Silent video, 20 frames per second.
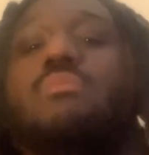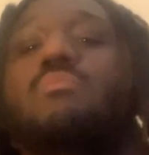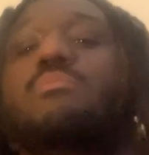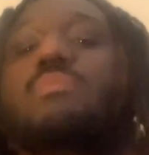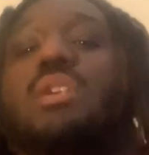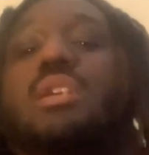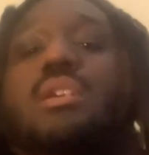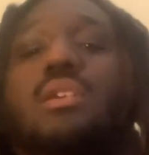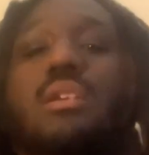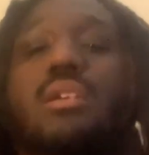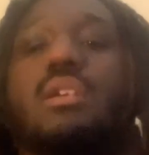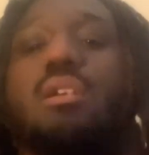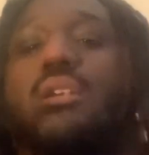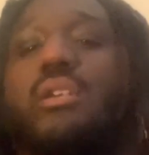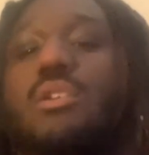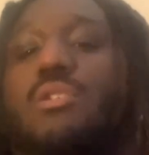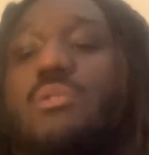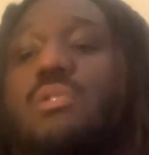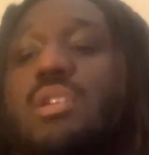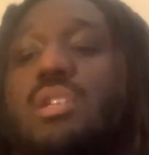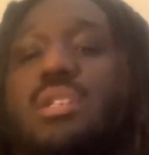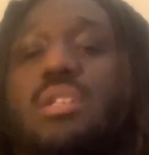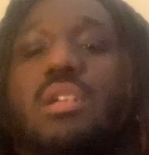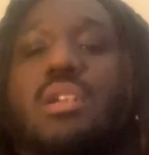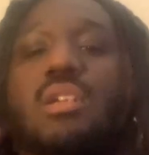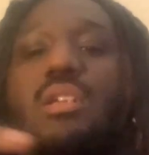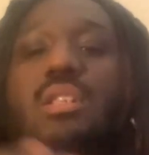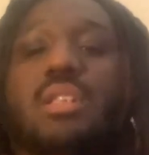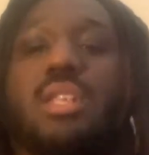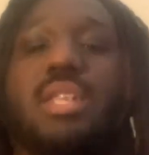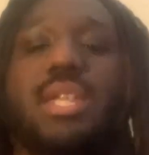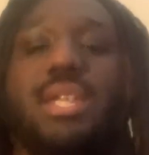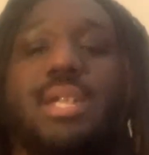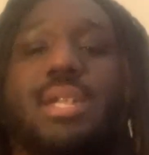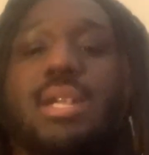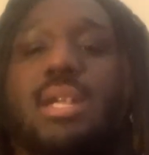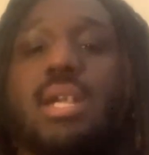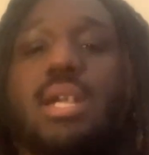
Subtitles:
man, Chris, the